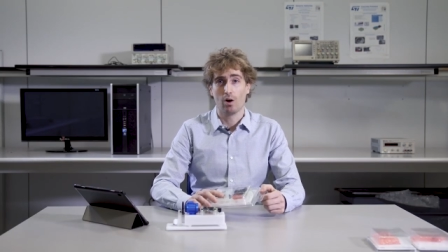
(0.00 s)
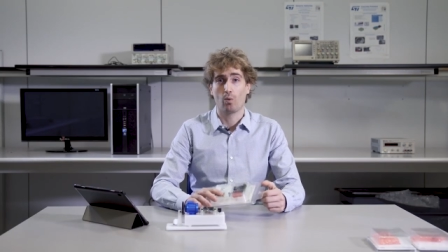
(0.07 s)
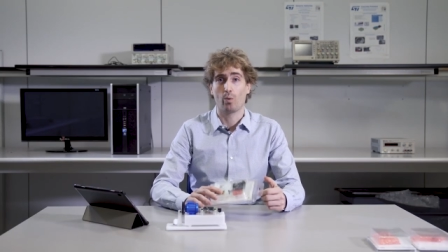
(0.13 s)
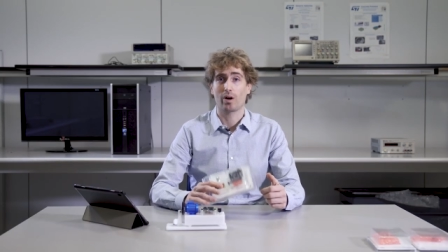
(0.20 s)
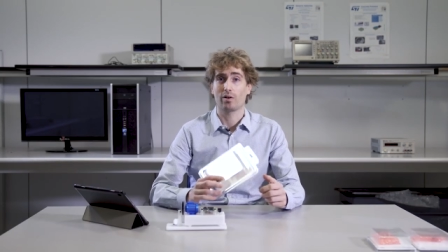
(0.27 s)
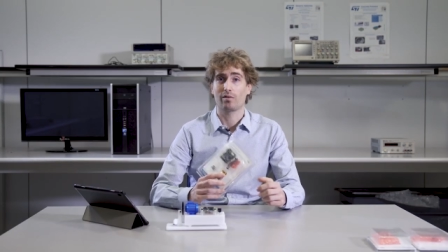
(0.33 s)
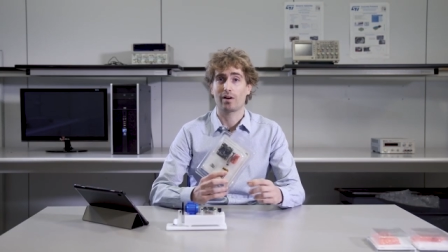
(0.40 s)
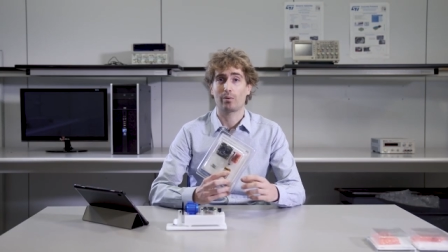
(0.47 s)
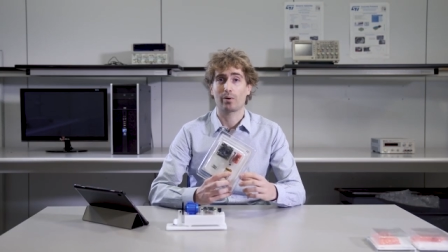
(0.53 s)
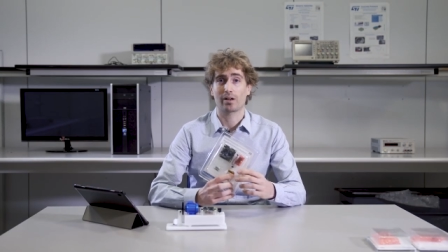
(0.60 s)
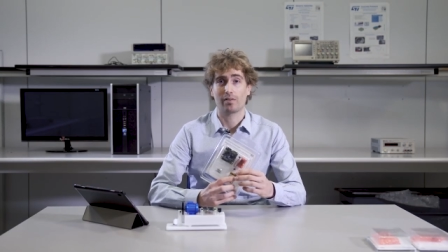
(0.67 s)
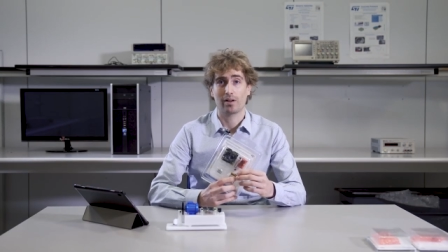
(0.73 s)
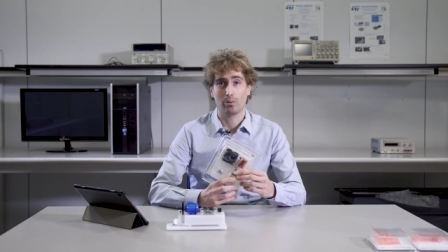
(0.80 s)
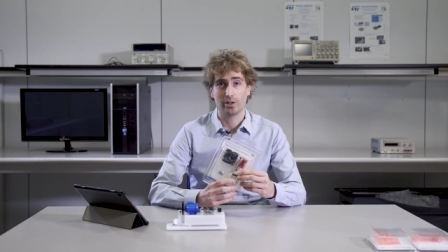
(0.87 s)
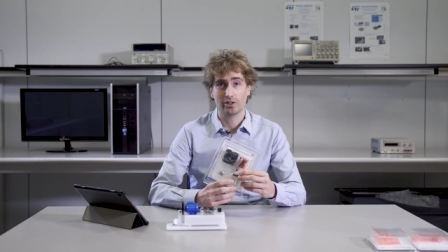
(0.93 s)
one of our
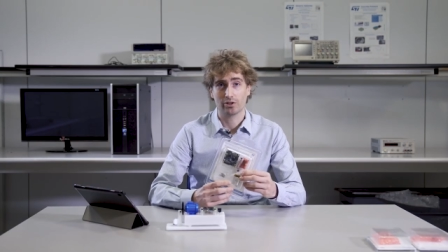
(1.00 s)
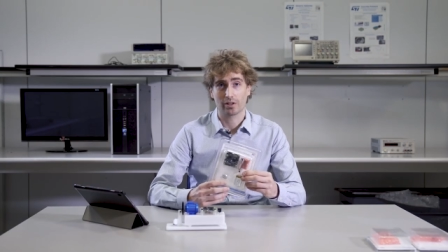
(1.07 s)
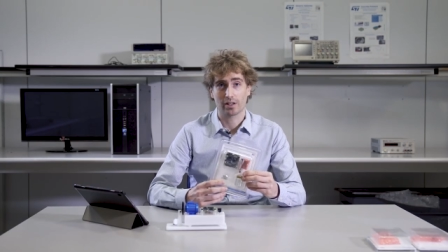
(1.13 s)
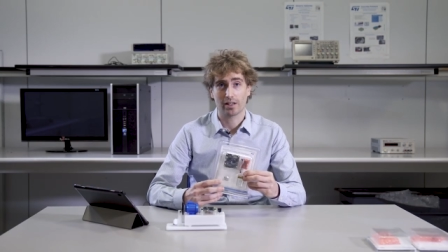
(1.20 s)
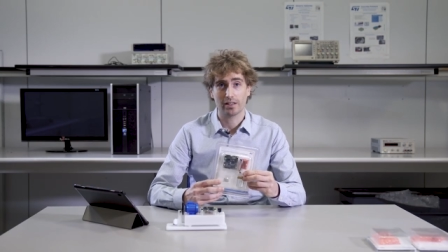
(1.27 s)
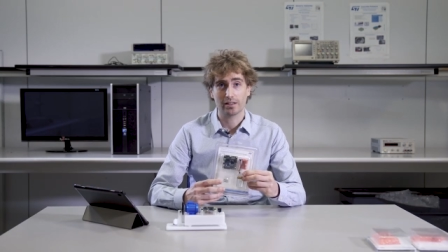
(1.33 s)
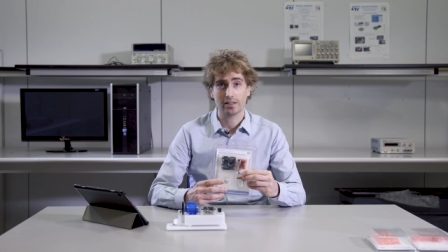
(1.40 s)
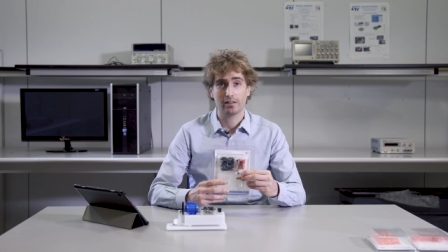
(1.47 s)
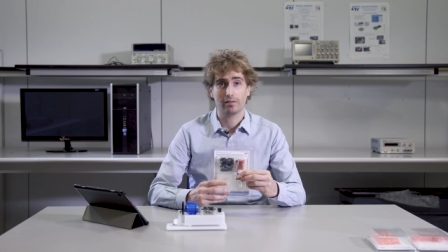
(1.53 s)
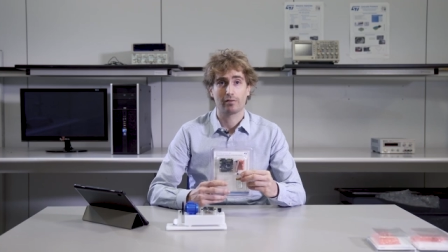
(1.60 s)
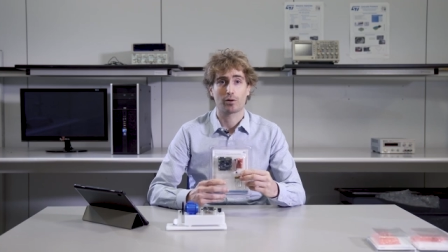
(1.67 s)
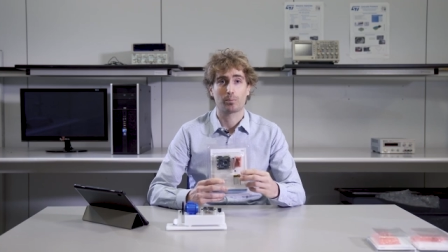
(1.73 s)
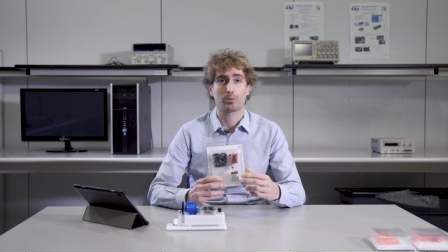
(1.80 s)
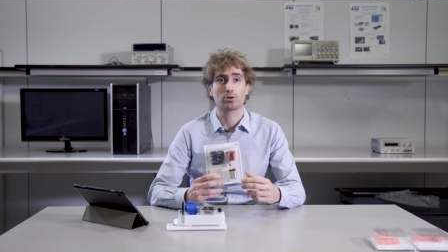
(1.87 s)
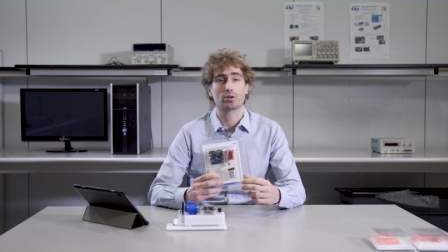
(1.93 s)
evaluation kit
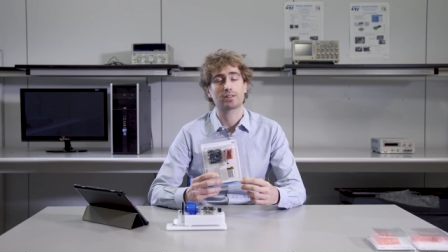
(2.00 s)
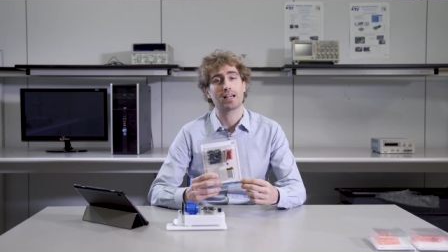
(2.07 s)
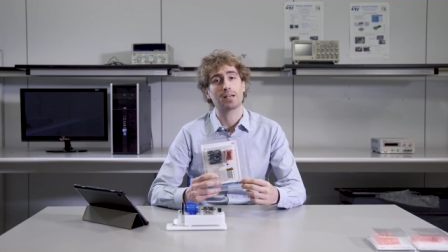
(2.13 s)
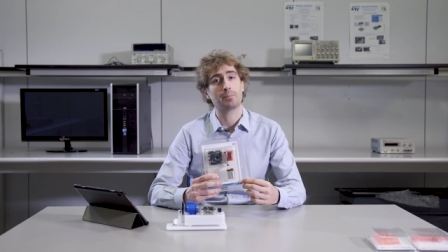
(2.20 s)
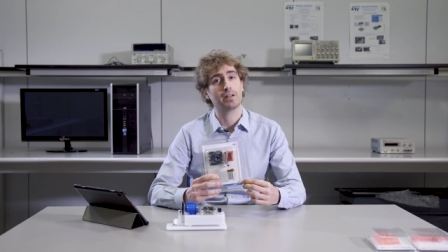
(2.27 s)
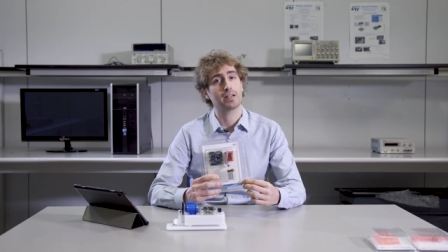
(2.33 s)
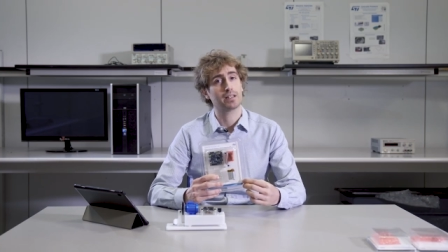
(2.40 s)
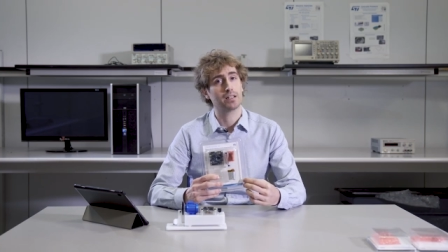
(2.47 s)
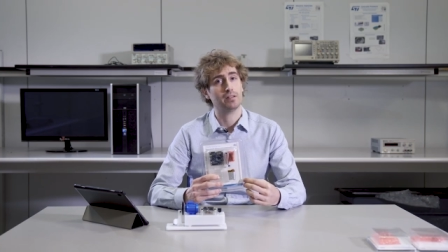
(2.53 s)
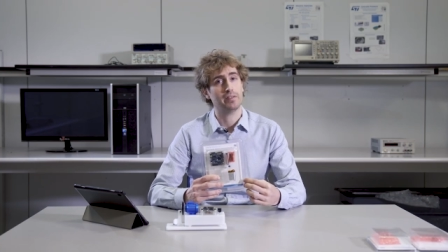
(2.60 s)
for prototyping and